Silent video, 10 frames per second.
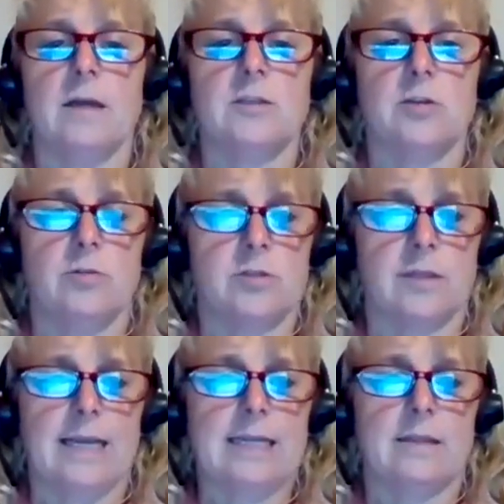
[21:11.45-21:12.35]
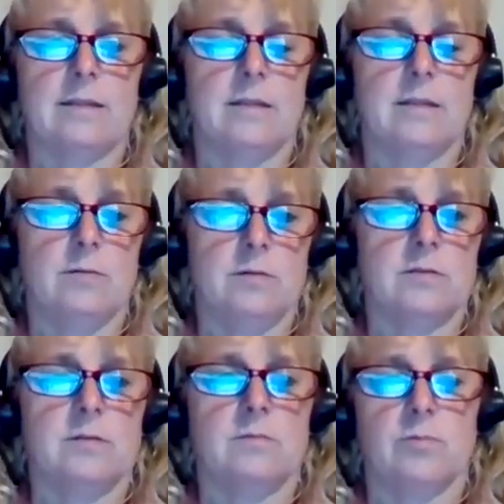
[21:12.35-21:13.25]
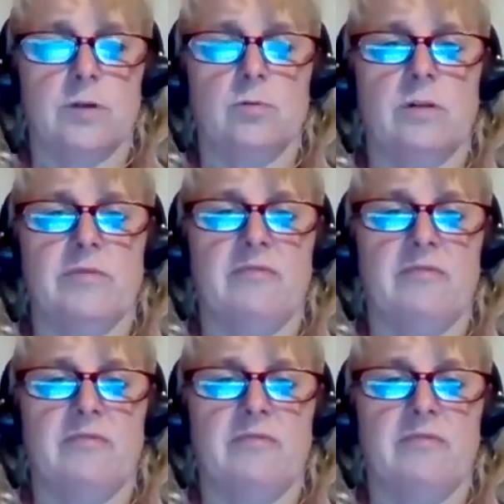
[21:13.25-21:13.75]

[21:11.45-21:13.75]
So you select the renewal of